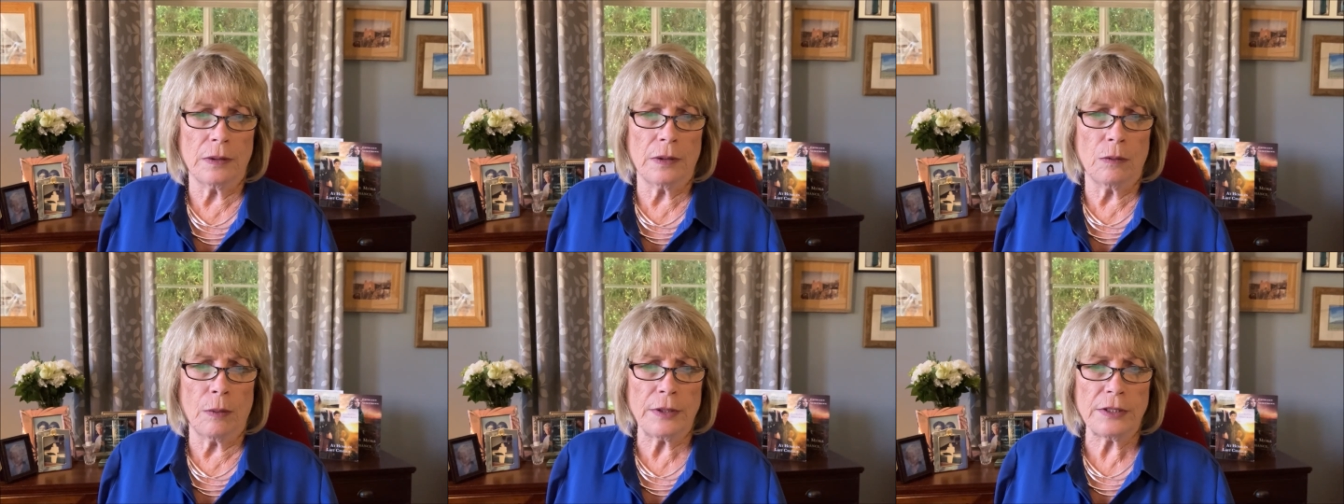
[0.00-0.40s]

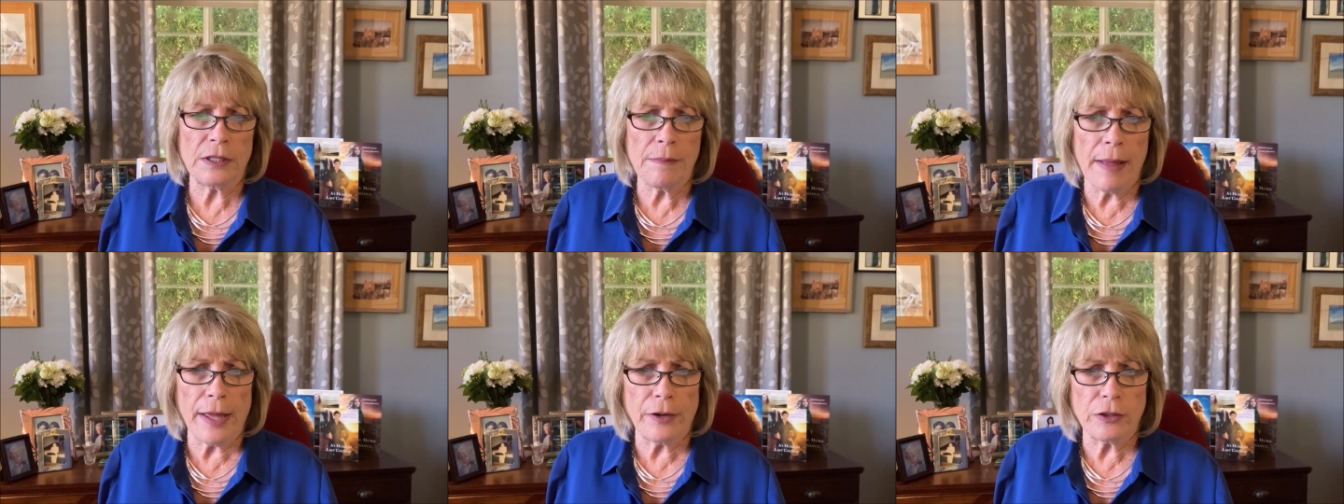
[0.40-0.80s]
What's the
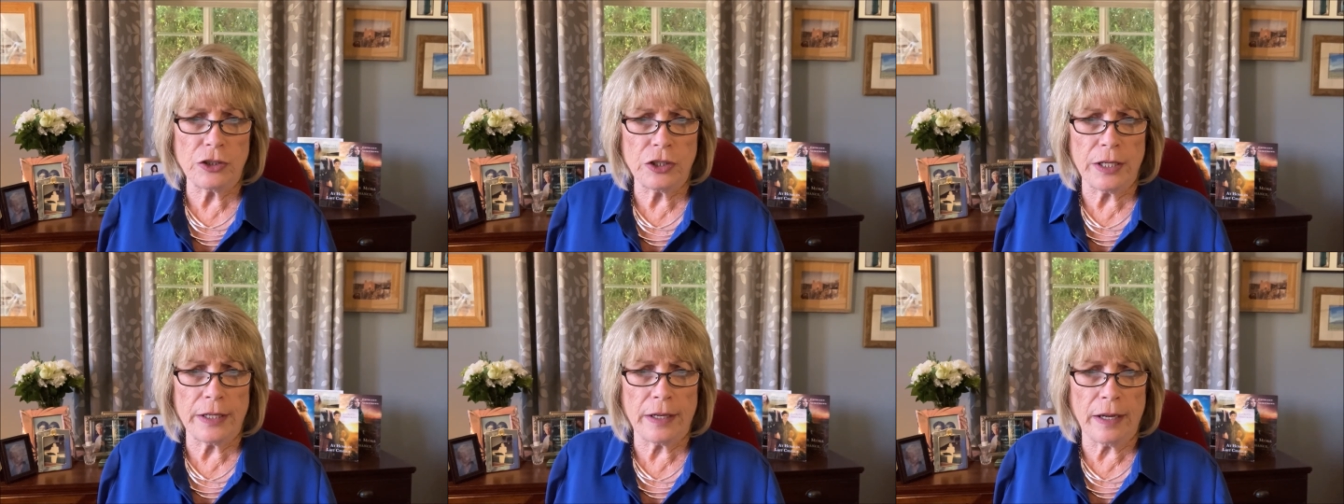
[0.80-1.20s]
matter,
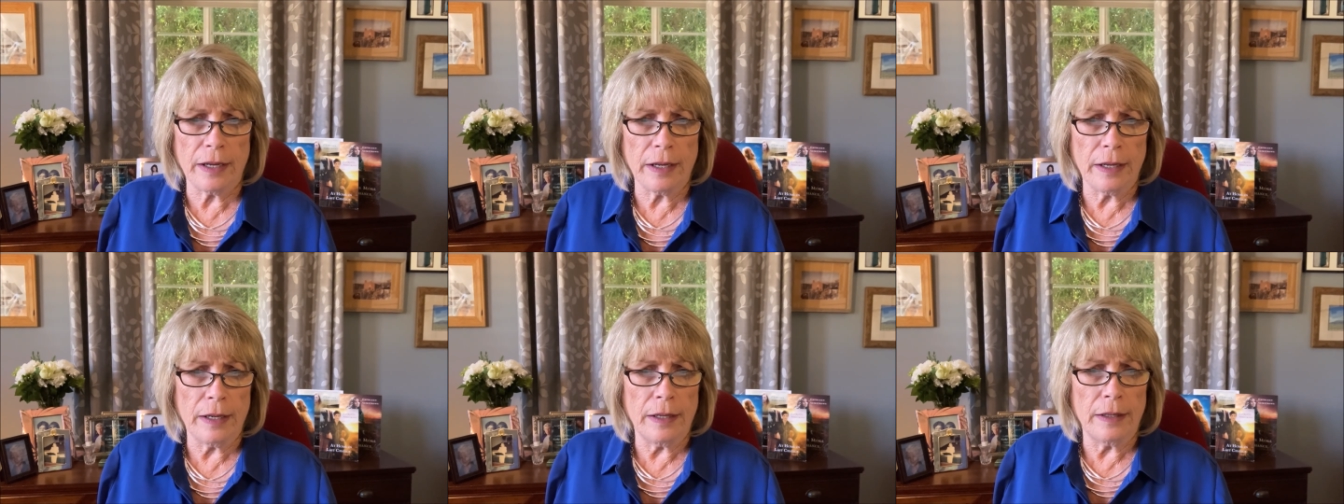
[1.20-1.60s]
Chica?
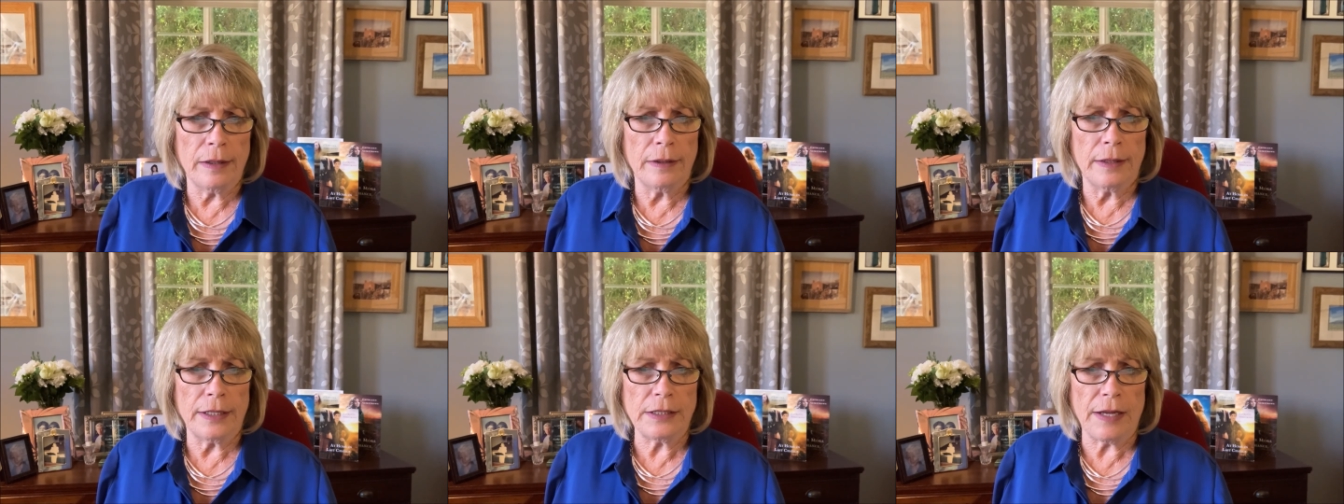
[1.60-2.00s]

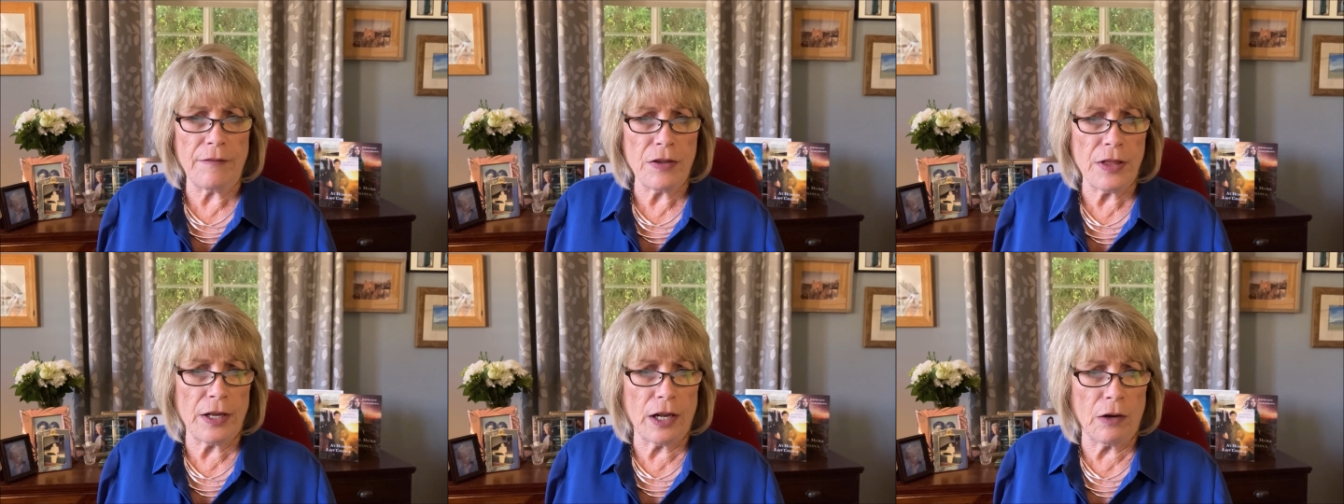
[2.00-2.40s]
Is
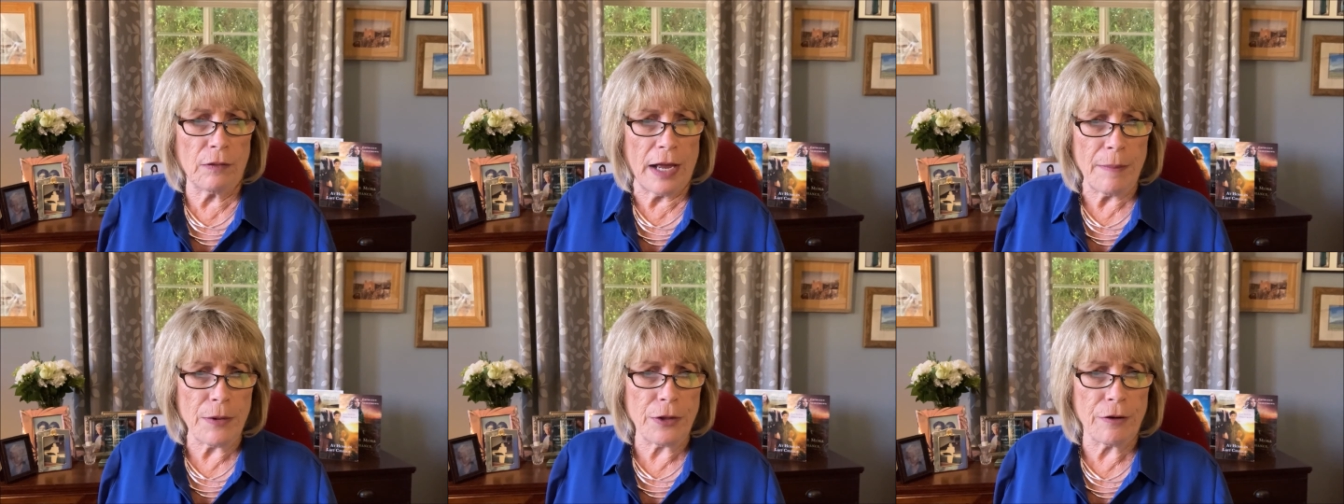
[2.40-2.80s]
everything all
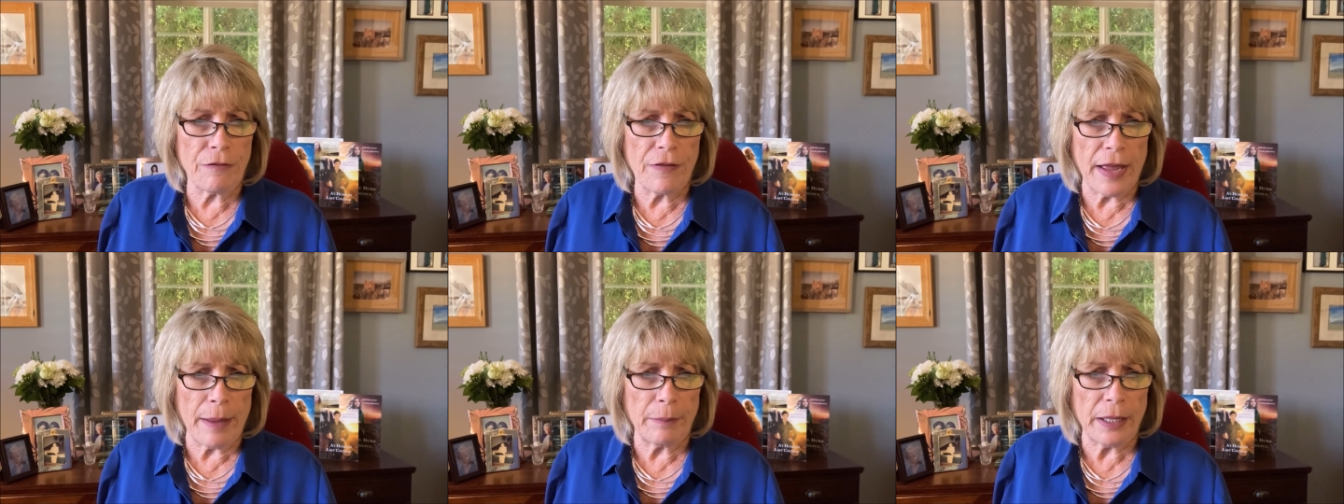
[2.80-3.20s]
right with your
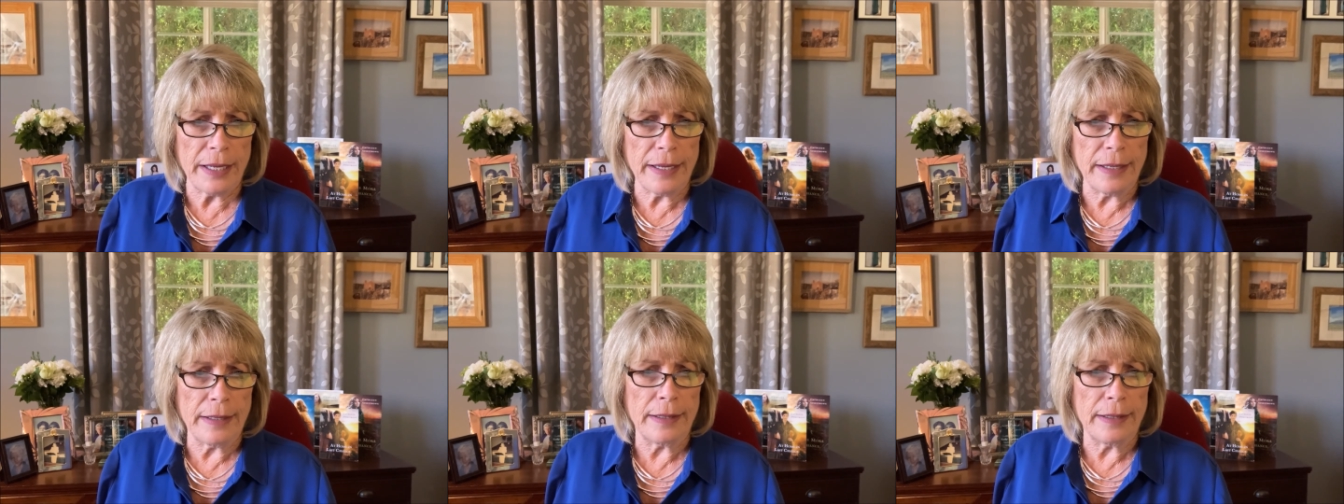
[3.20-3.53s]
family?